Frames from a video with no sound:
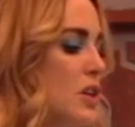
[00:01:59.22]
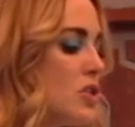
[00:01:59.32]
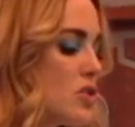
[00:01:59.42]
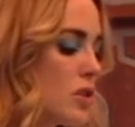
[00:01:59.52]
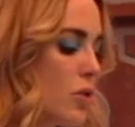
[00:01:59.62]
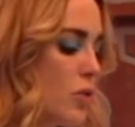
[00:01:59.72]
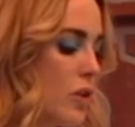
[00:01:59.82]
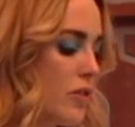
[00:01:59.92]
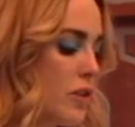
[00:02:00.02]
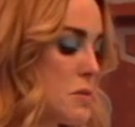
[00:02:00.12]
So
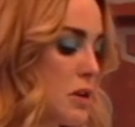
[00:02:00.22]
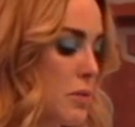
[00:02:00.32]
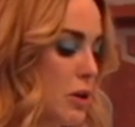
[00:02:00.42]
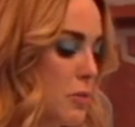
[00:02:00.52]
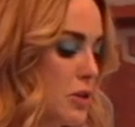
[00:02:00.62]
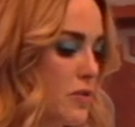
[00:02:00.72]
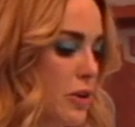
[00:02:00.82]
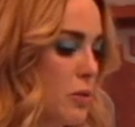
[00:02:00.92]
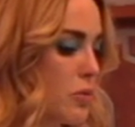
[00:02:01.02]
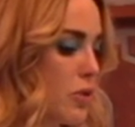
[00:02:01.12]
female empowerment is
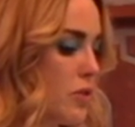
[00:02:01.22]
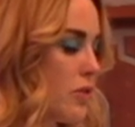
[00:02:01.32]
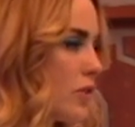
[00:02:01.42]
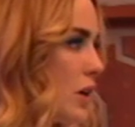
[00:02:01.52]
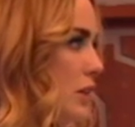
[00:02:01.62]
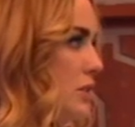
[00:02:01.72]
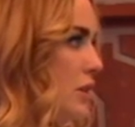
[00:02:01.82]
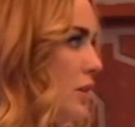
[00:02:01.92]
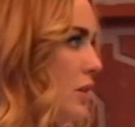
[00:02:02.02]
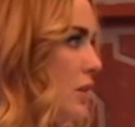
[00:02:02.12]
very important for us,
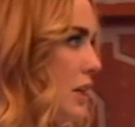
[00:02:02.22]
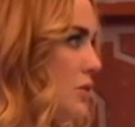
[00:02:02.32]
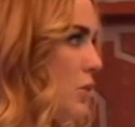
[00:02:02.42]
and that's